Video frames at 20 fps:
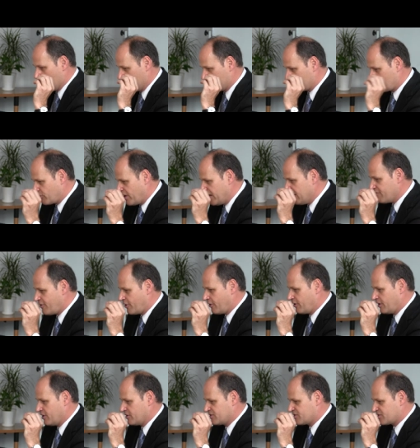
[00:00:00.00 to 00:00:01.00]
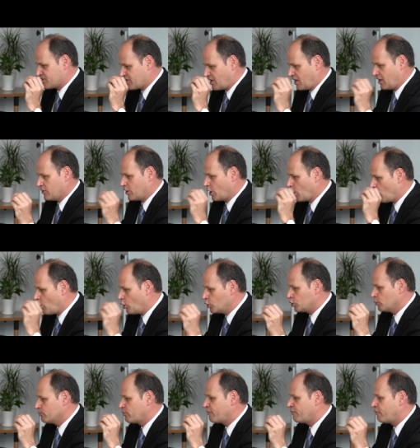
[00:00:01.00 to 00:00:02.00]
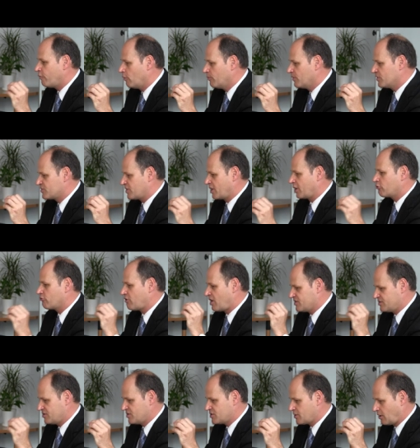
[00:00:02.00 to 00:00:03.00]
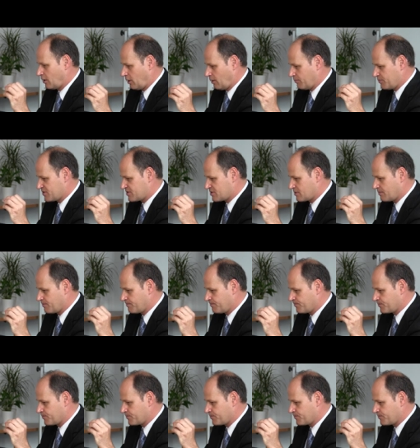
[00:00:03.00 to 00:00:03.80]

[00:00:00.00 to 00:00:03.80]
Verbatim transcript: There's great variance in the long-term performance across these startups.